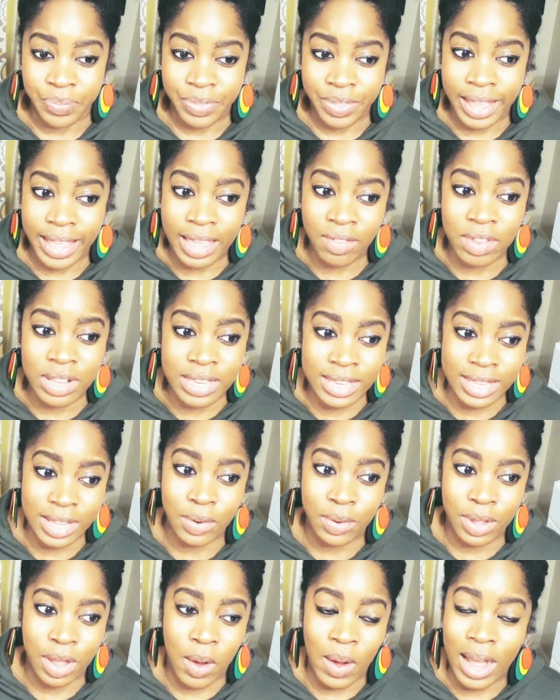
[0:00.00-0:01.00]
even
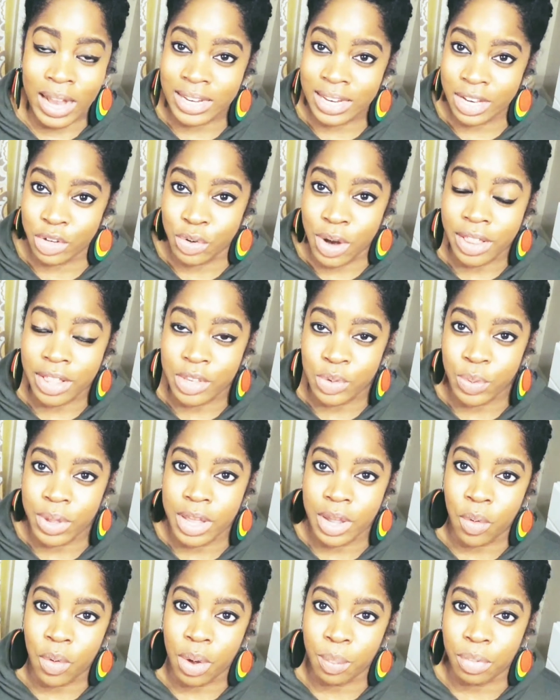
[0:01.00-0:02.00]
still, y'all, I did try this
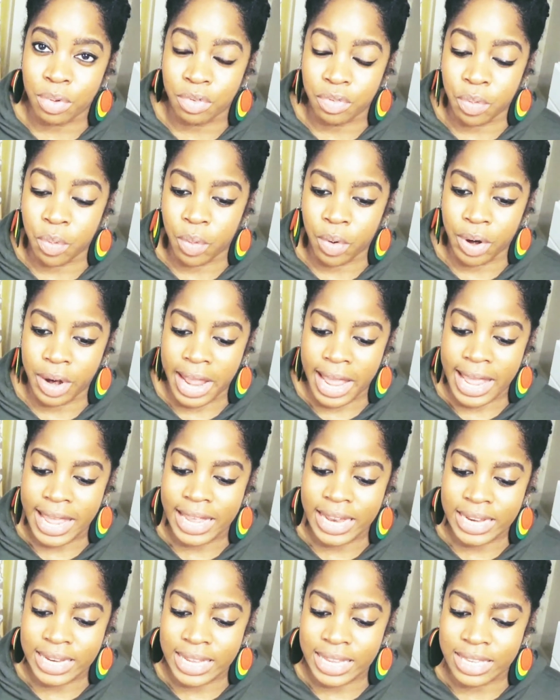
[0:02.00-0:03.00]
wig on before,
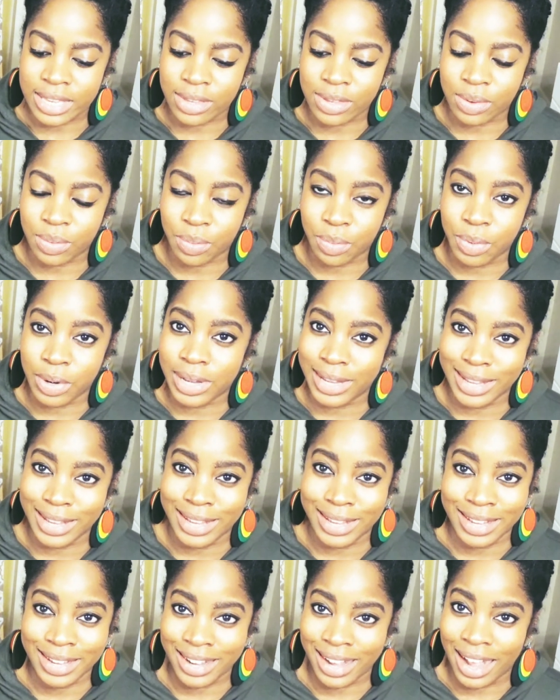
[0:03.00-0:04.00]
and it's
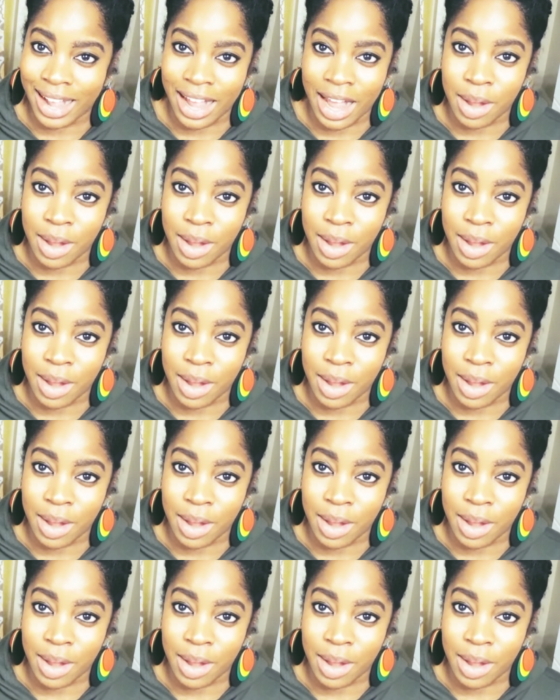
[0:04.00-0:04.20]
really,